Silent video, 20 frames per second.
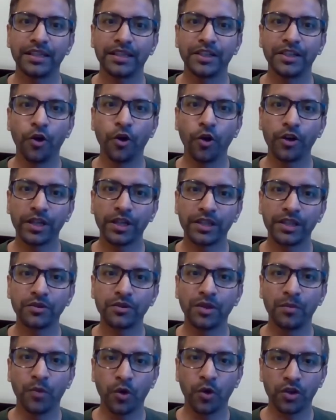go
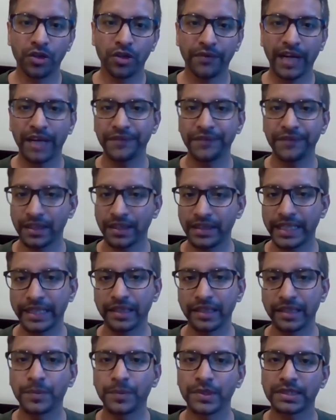into a mode of having a
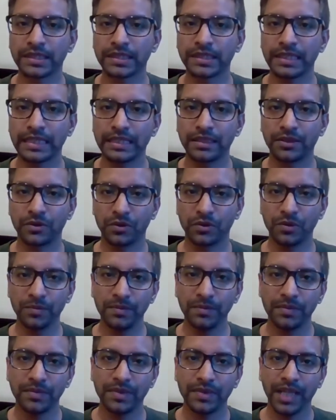legal person in the
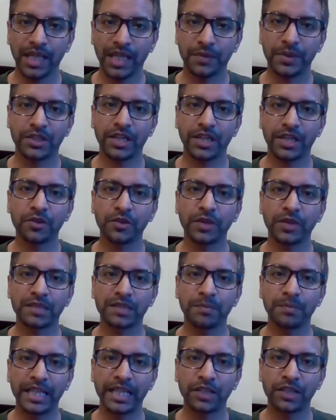room and we try to
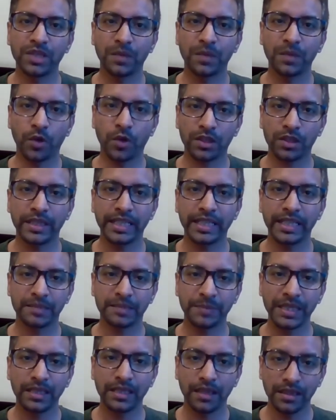explain to them what a
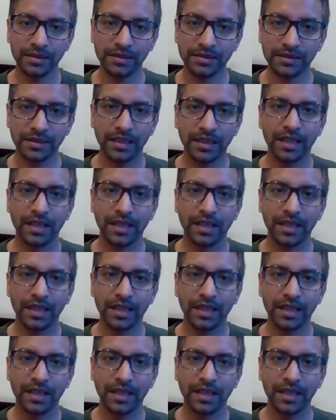DSP does,